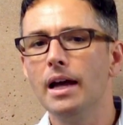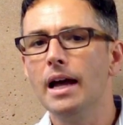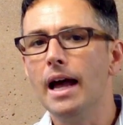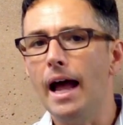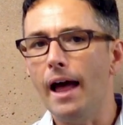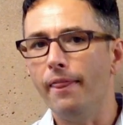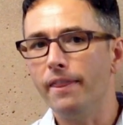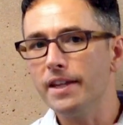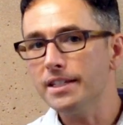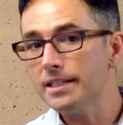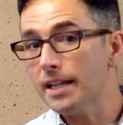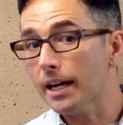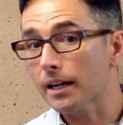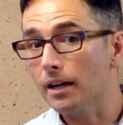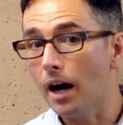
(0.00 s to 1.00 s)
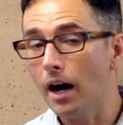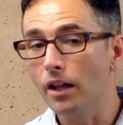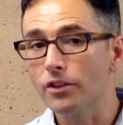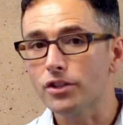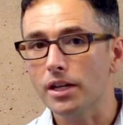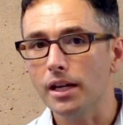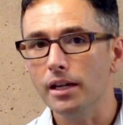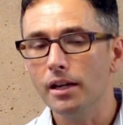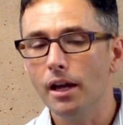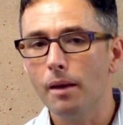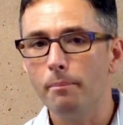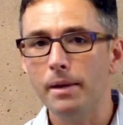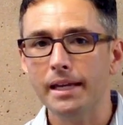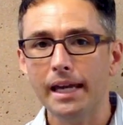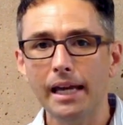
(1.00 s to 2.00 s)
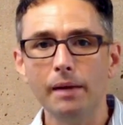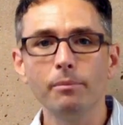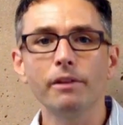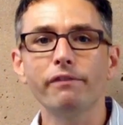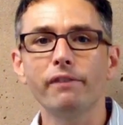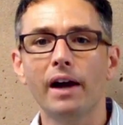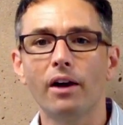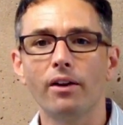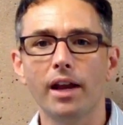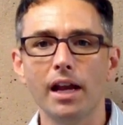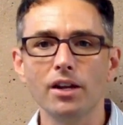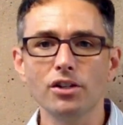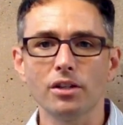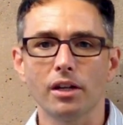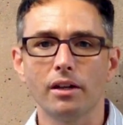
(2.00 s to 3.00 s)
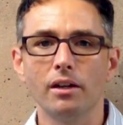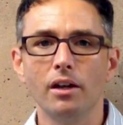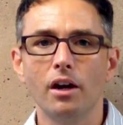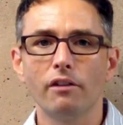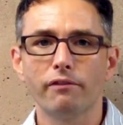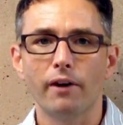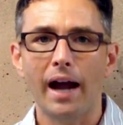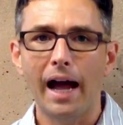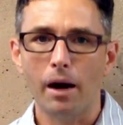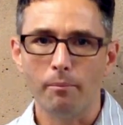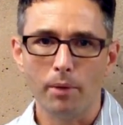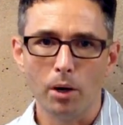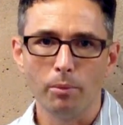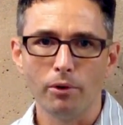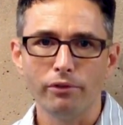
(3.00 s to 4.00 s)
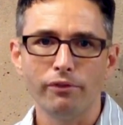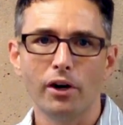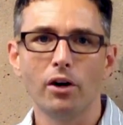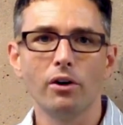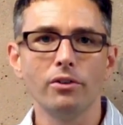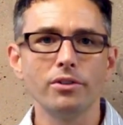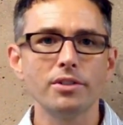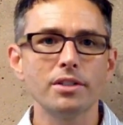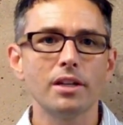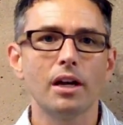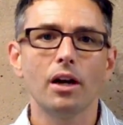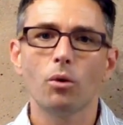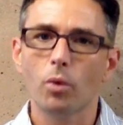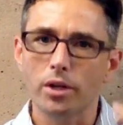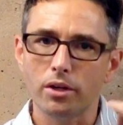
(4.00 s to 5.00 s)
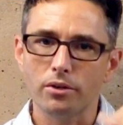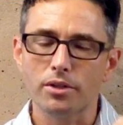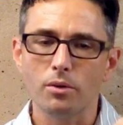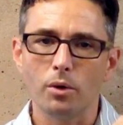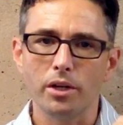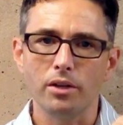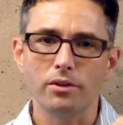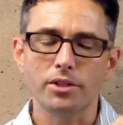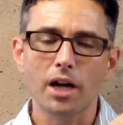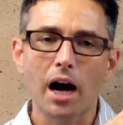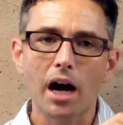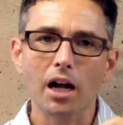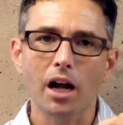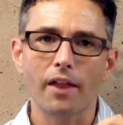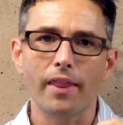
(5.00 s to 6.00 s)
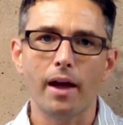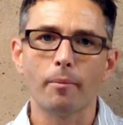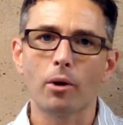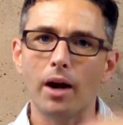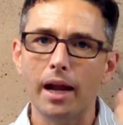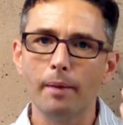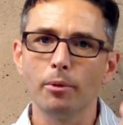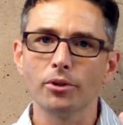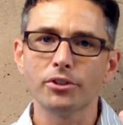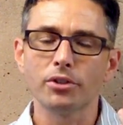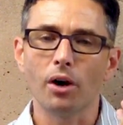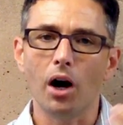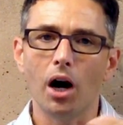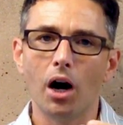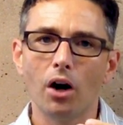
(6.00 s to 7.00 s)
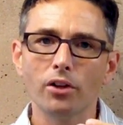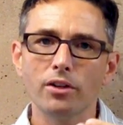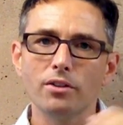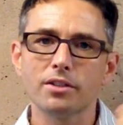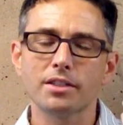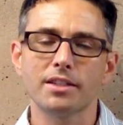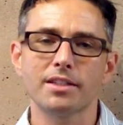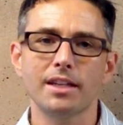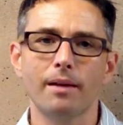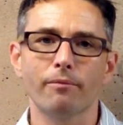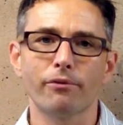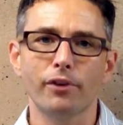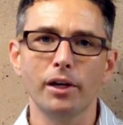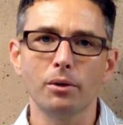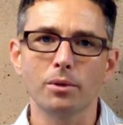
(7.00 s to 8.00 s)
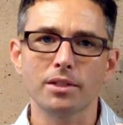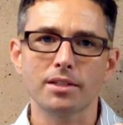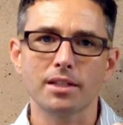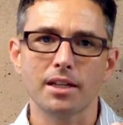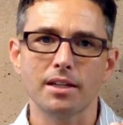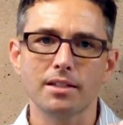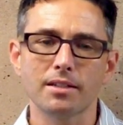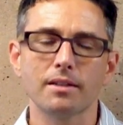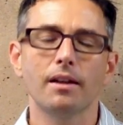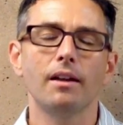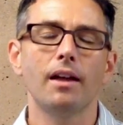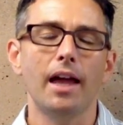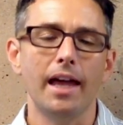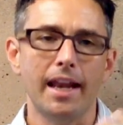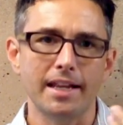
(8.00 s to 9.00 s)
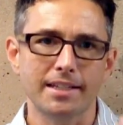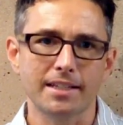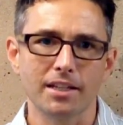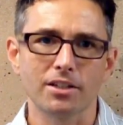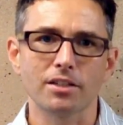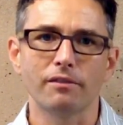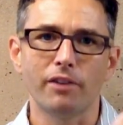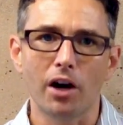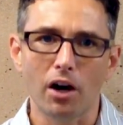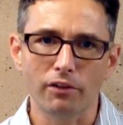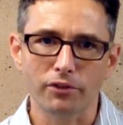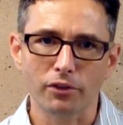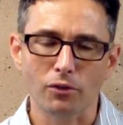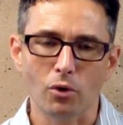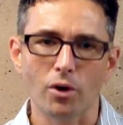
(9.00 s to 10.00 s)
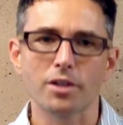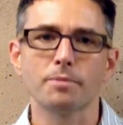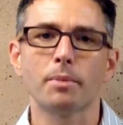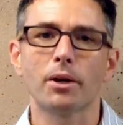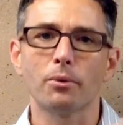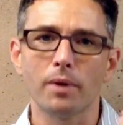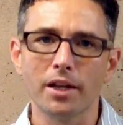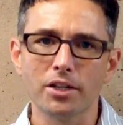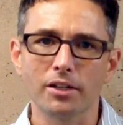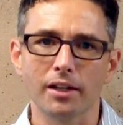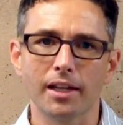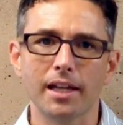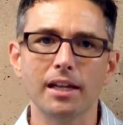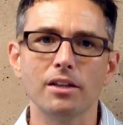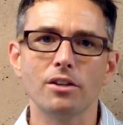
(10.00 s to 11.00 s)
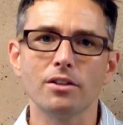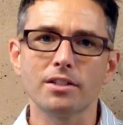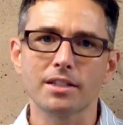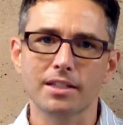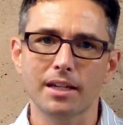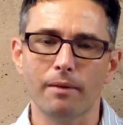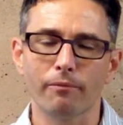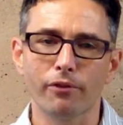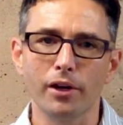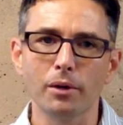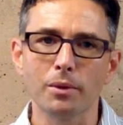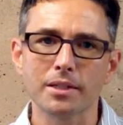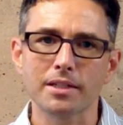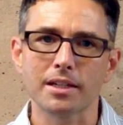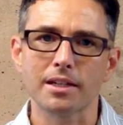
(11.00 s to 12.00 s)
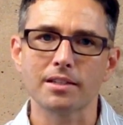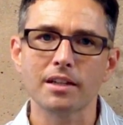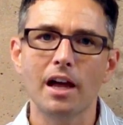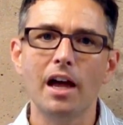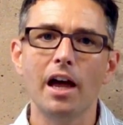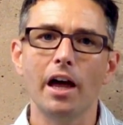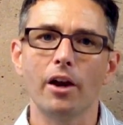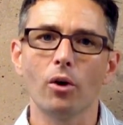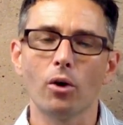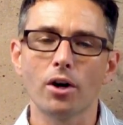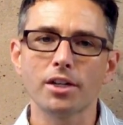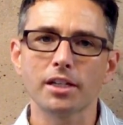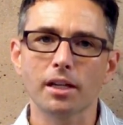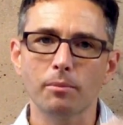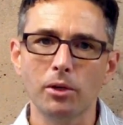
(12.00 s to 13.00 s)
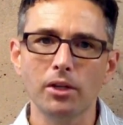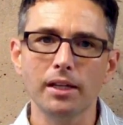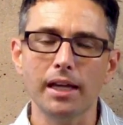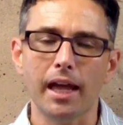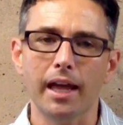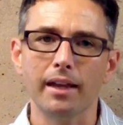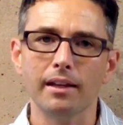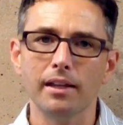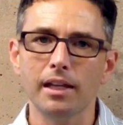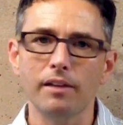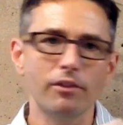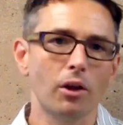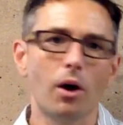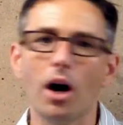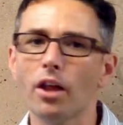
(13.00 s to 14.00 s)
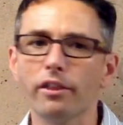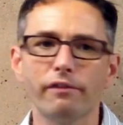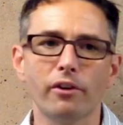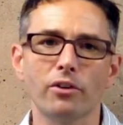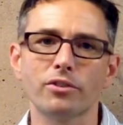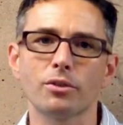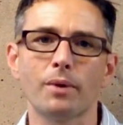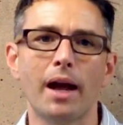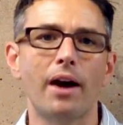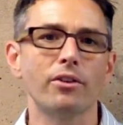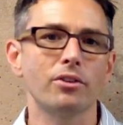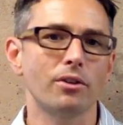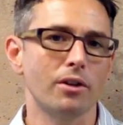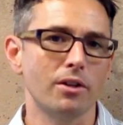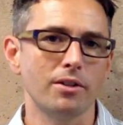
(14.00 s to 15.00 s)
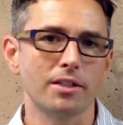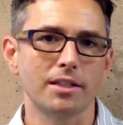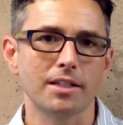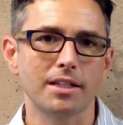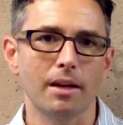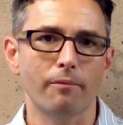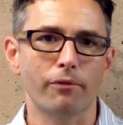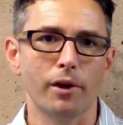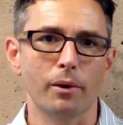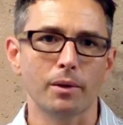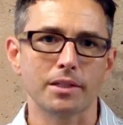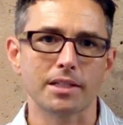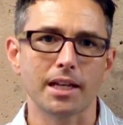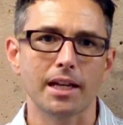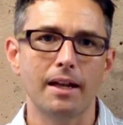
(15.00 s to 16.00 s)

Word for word: And this technology became the foundation for how mobile phones, when you, when you talk on them, are able to all use the same frequencies. It has since evolved, of course, but originally used the same frequencies in order to communicate, even though all the phones around you are using the same frequency.